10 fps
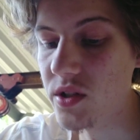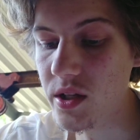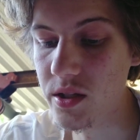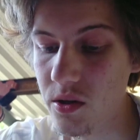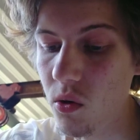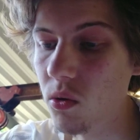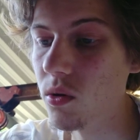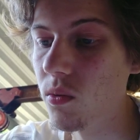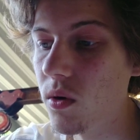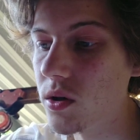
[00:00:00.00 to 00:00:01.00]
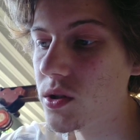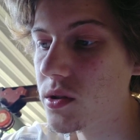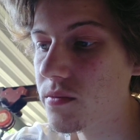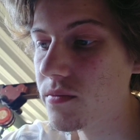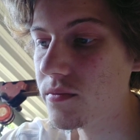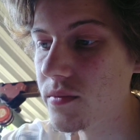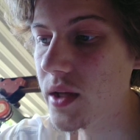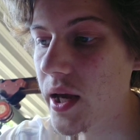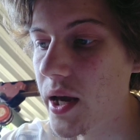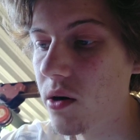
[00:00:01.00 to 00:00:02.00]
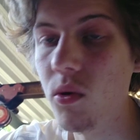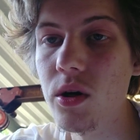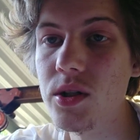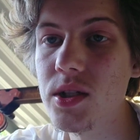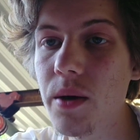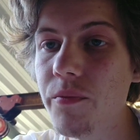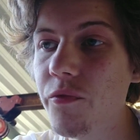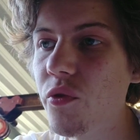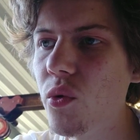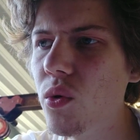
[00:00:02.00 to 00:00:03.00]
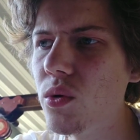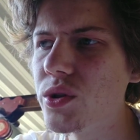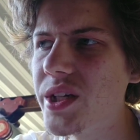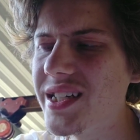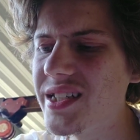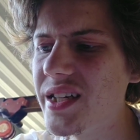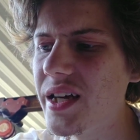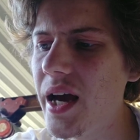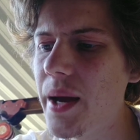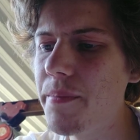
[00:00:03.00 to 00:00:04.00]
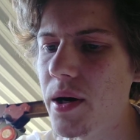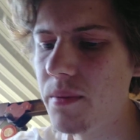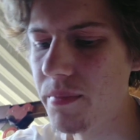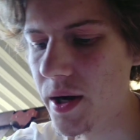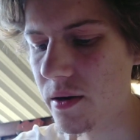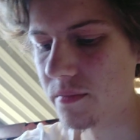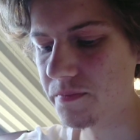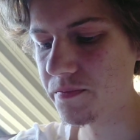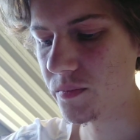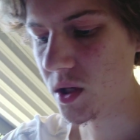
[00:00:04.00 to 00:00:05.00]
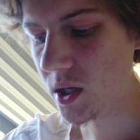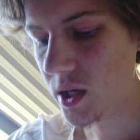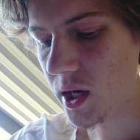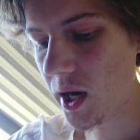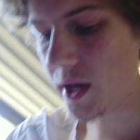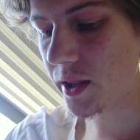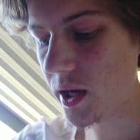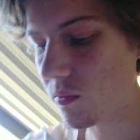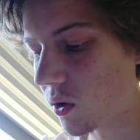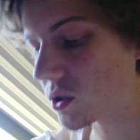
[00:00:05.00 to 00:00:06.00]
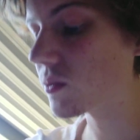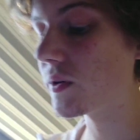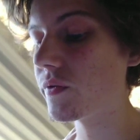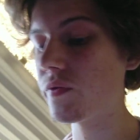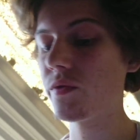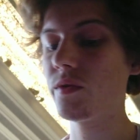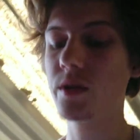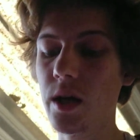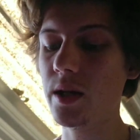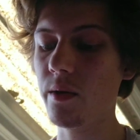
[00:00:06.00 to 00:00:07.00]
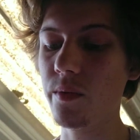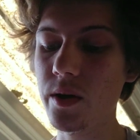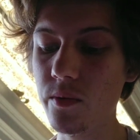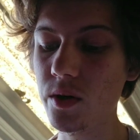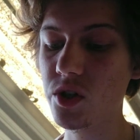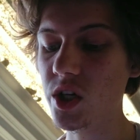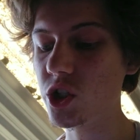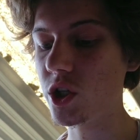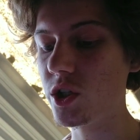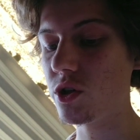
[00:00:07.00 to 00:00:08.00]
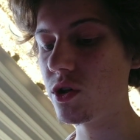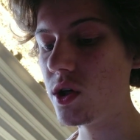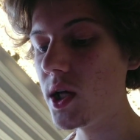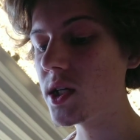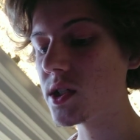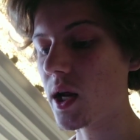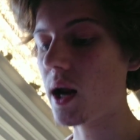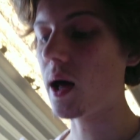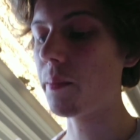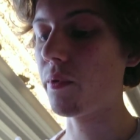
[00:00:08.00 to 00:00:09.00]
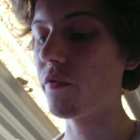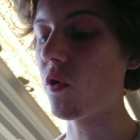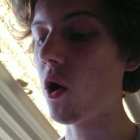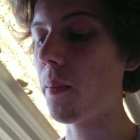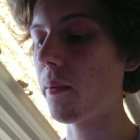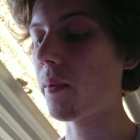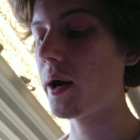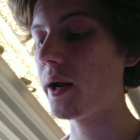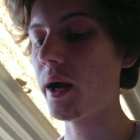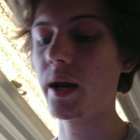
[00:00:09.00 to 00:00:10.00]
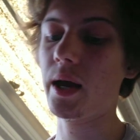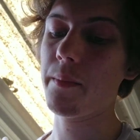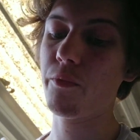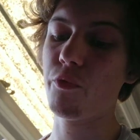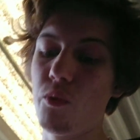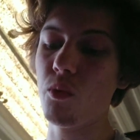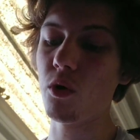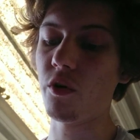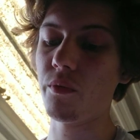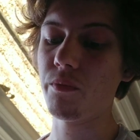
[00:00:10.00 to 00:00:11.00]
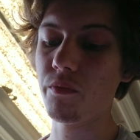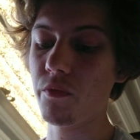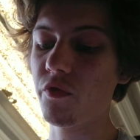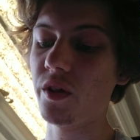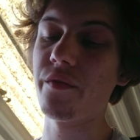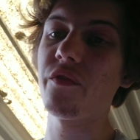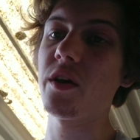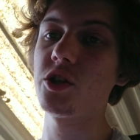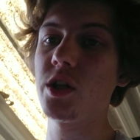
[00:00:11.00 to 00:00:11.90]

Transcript: That's all it was. And I wanted some for testing a pump out. And then once we've done that, we essentially do start up with open radiator cap for water fill and flush.